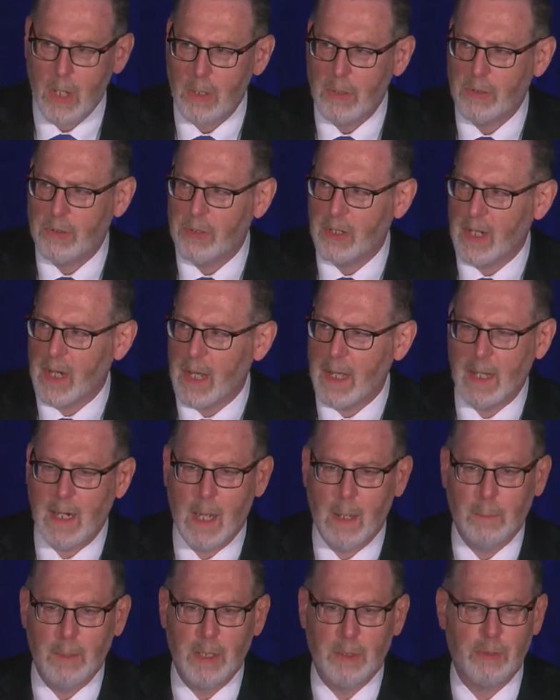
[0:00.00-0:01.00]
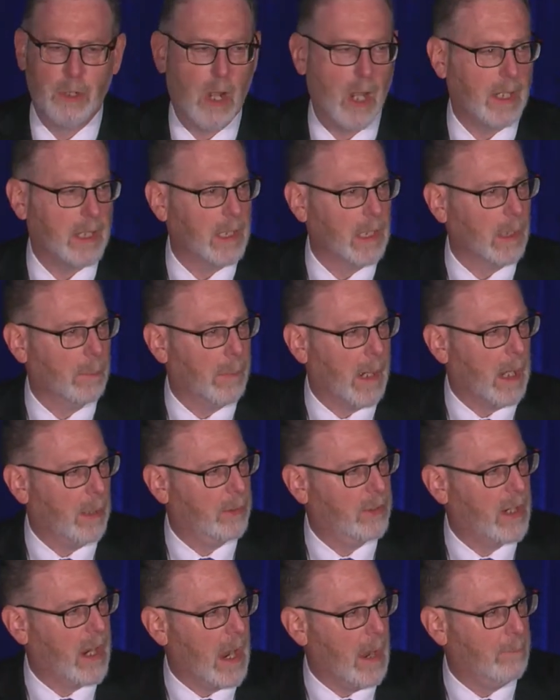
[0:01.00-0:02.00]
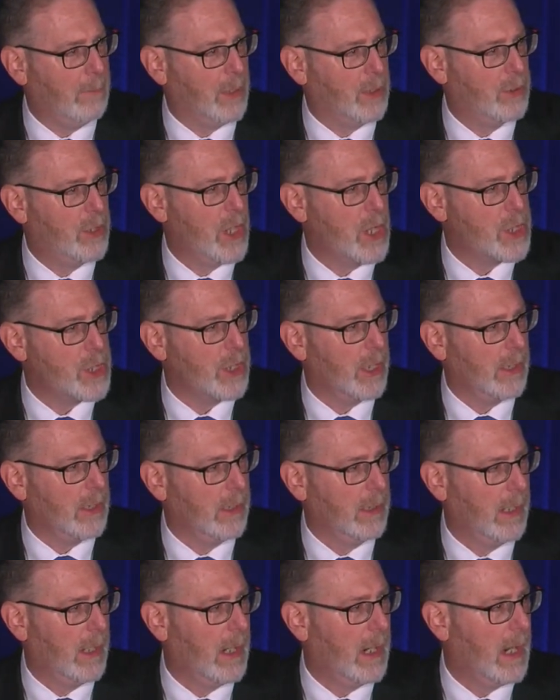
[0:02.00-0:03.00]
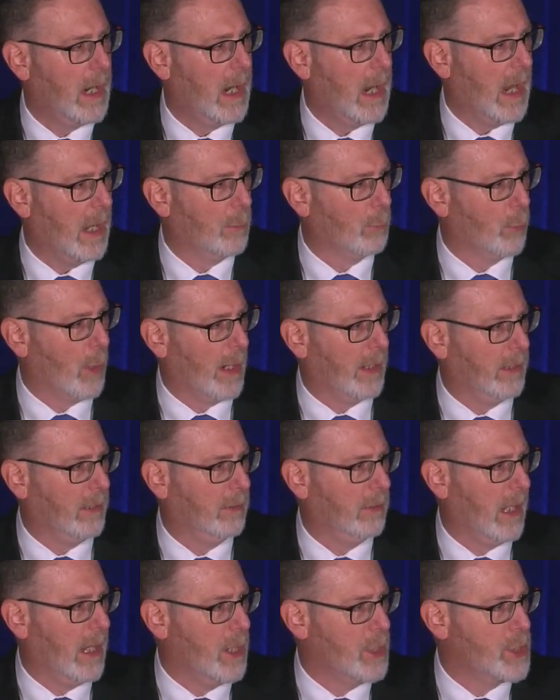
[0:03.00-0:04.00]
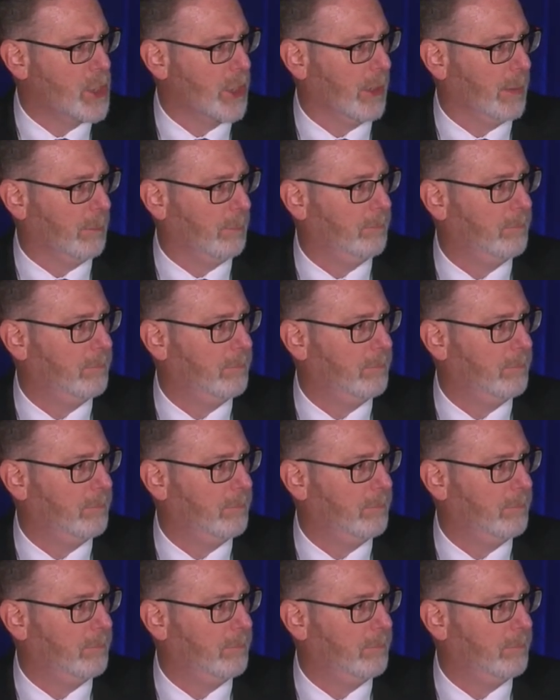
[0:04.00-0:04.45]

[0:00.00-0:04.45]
Tonight I'll be talking about competition and regulation.